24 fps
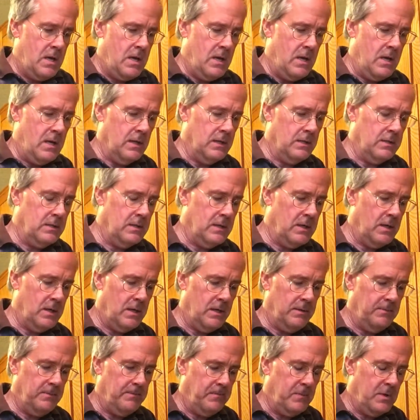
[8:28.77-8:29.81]
and
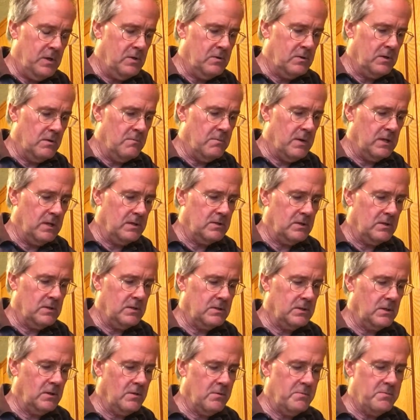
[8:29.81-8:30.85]
usually makes it
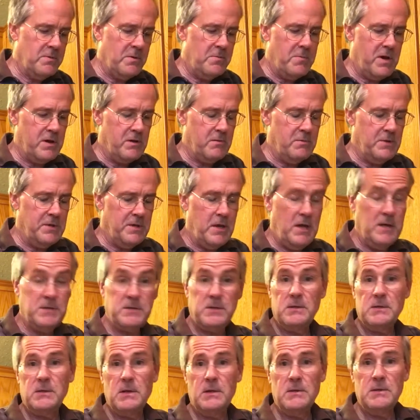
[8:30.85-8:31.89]
just a little bit better. But as
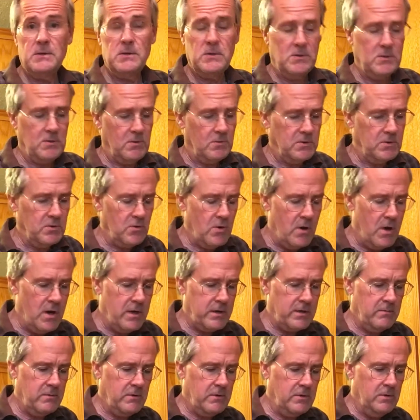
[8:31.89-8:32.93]
I said, this is so
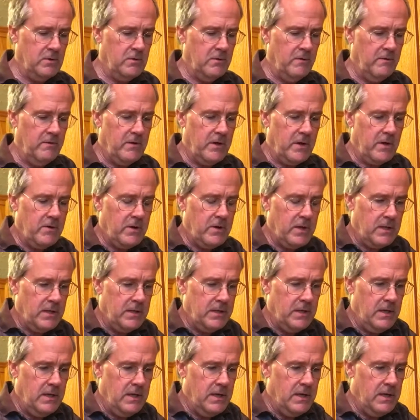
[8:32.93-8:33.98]
strong, I'm going to do it very
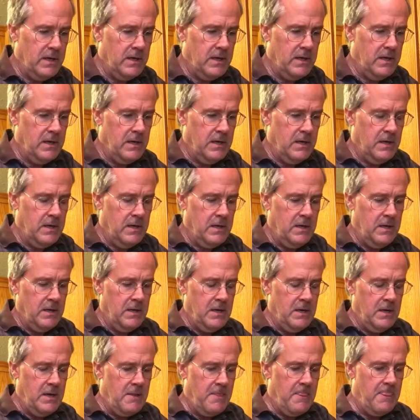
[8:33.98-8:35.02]
quickly.
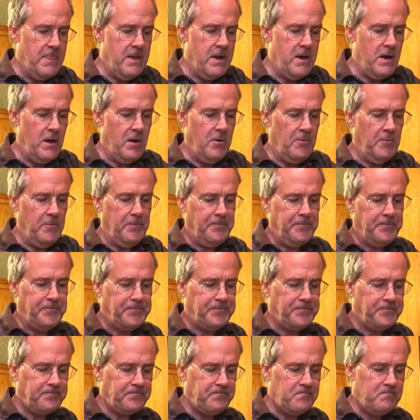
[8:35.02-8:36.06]
Now,
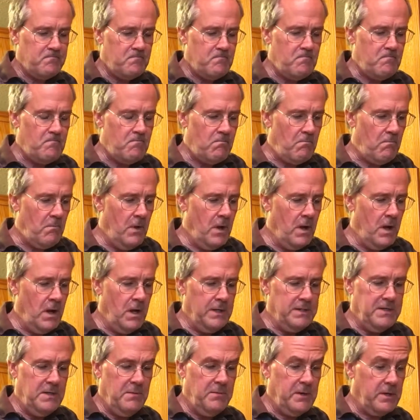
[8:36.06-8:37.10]

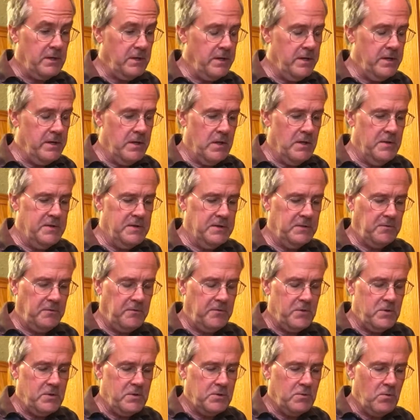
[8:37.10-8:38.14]
typically this
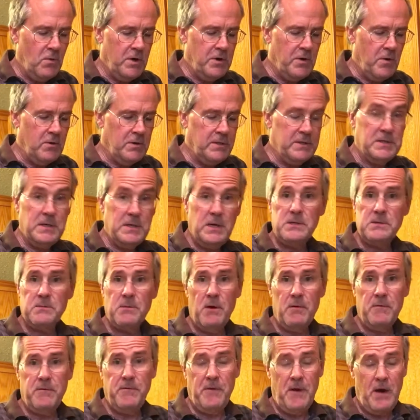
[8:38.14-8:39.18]
first one only takes
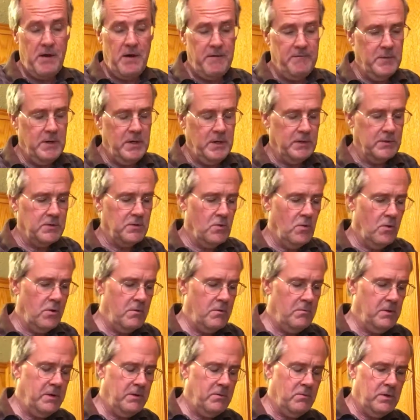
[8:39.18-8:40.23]
about 5 minutes.
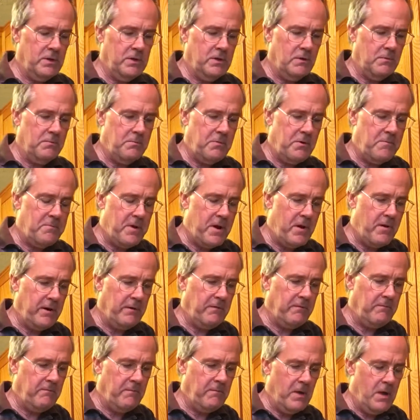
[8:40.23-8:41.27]
Normally when you're
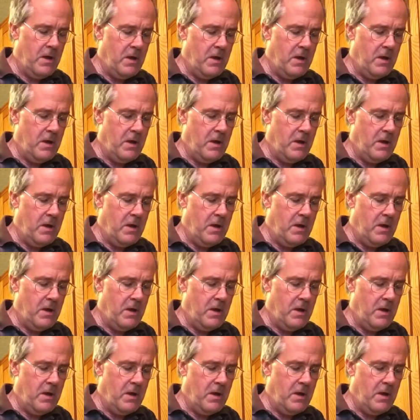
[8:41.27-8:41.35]
preparing